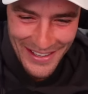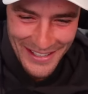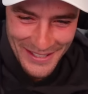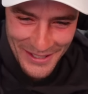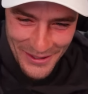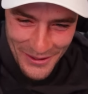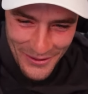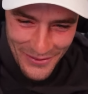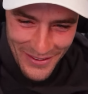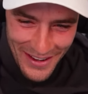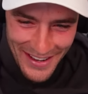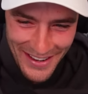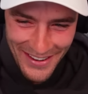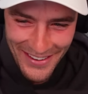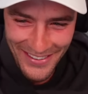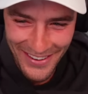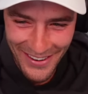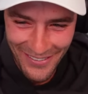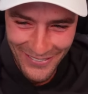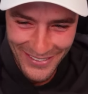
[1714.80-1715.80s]
Let's talk about
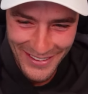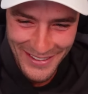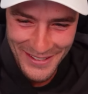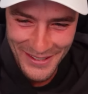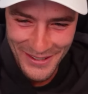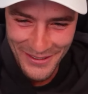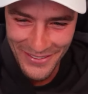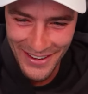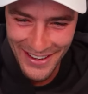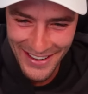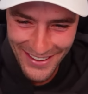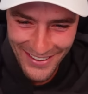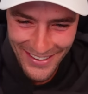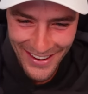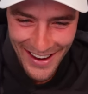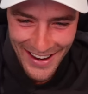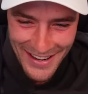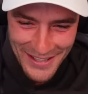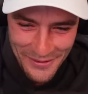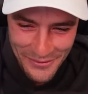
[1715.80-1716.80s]
you. I want to talk about you.
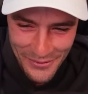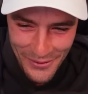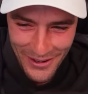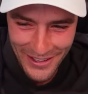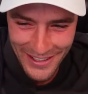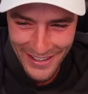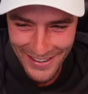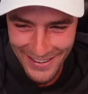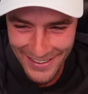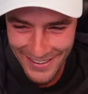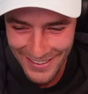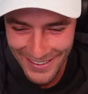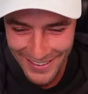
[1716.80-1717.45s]
How'd you find it?